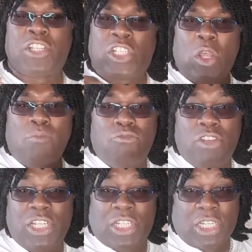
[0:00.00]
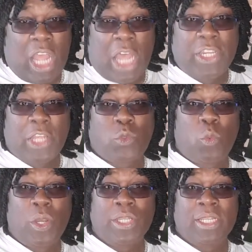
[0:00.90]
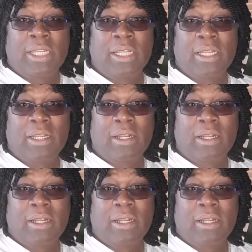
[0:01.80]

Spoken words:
some reason, are not working.